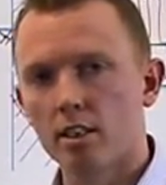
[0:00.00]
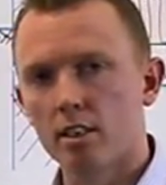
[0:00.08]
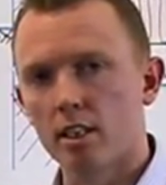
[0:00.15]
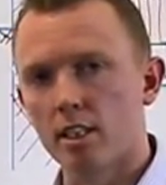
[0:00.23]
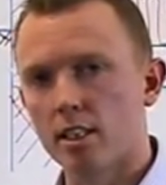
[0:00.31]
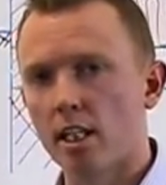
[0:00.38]

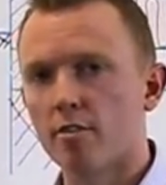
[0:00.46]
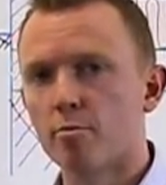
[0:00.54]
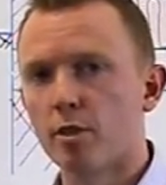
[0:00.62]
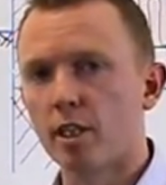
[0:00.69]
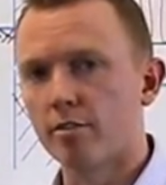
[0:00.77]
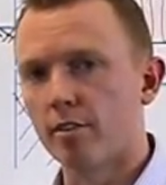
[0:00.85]
that a
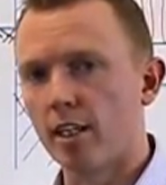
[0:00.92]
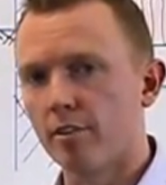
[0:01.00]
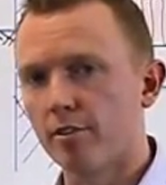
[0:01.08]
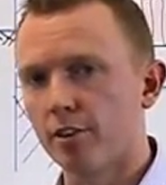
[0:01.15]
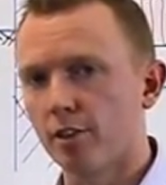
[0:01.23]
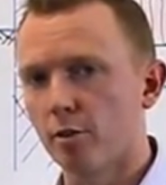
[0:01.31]

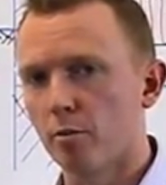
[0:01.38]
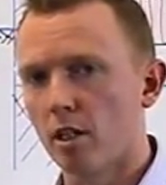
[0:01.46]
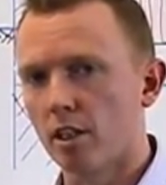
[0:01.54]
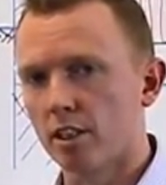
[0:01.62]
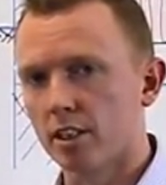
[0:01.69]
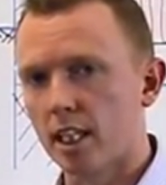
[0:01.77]
7.5 Newton
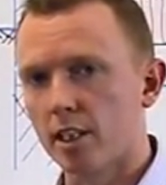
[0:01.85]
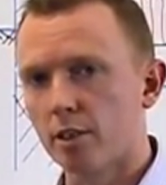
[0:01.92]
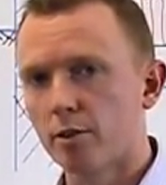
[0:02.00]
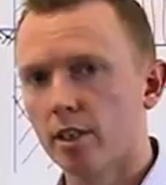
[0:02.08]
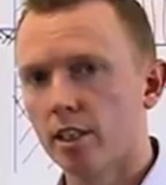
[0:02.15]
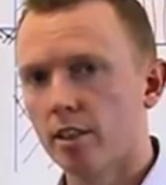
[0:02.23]
block is
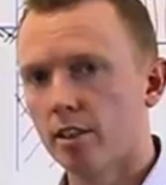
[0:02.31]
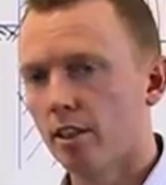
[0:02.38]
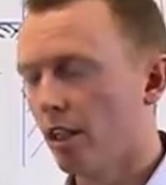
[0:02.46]
adequate.